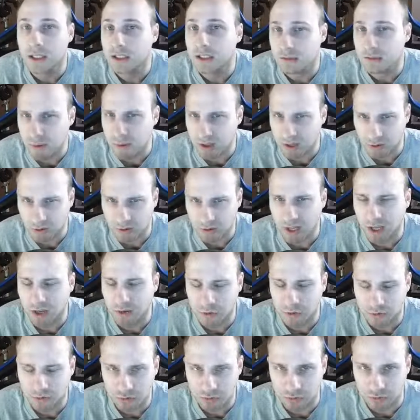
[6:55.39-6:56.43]
depending on how
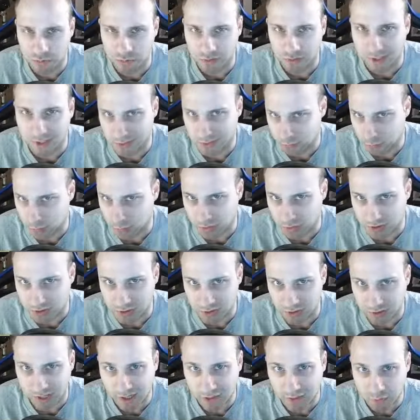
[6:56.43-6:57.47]
you do surprise rules in
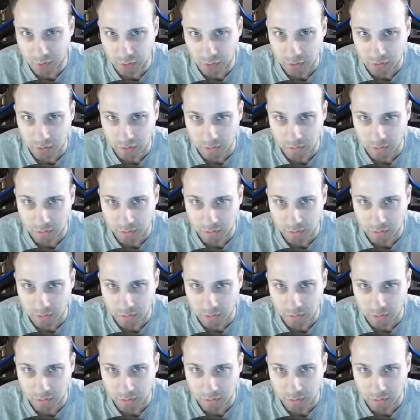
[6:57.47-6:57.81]
your household.